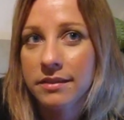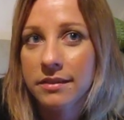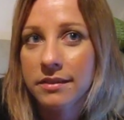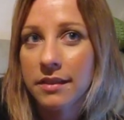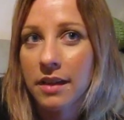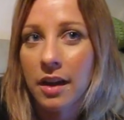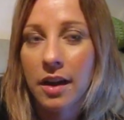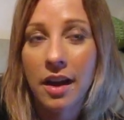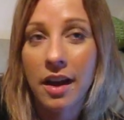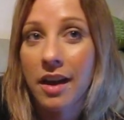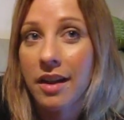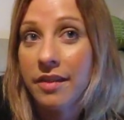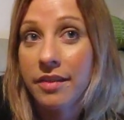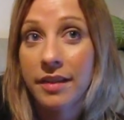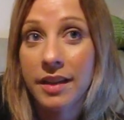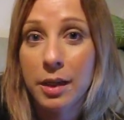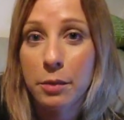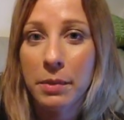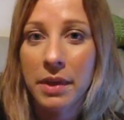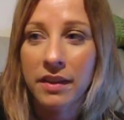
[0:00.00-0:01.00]
I
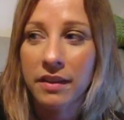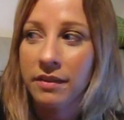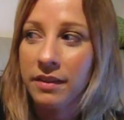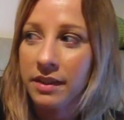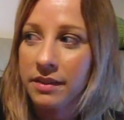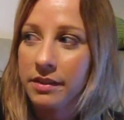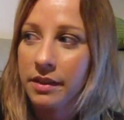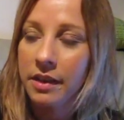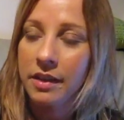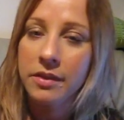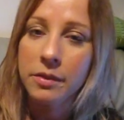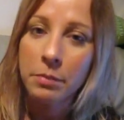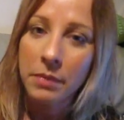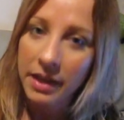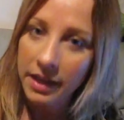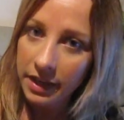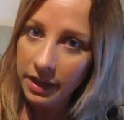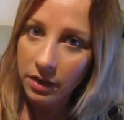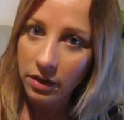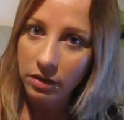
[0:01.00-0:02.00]
think about the things that enter my
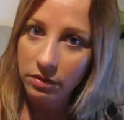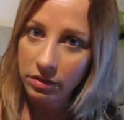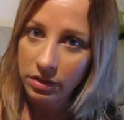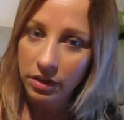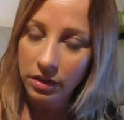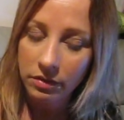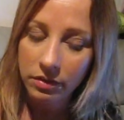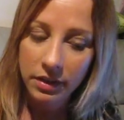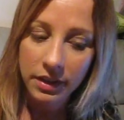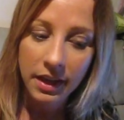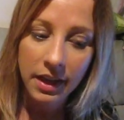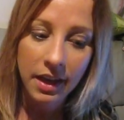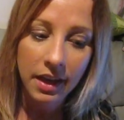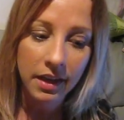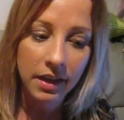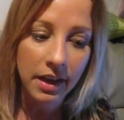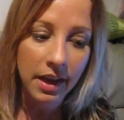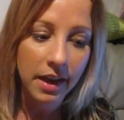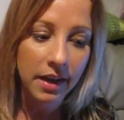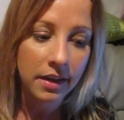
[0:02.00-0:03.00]
head over and over
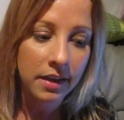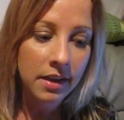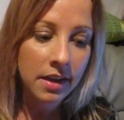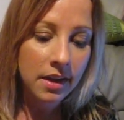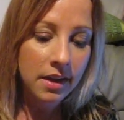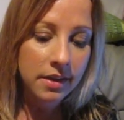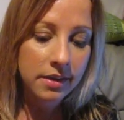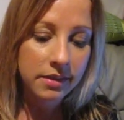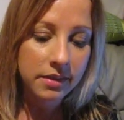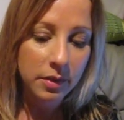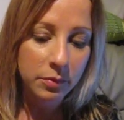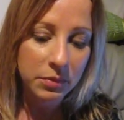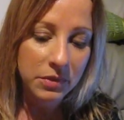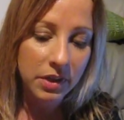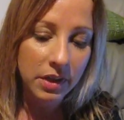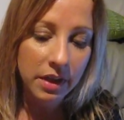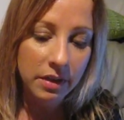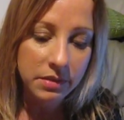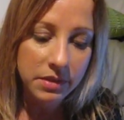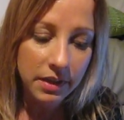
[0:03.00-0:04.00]
again, and
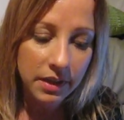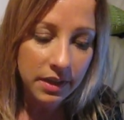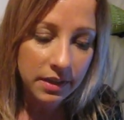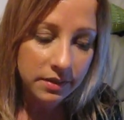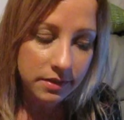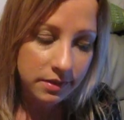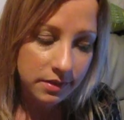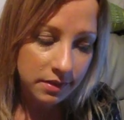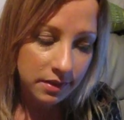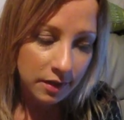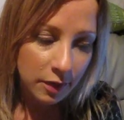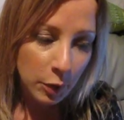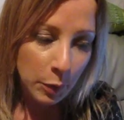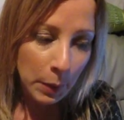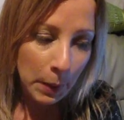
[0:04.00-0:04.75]
sometimes it's,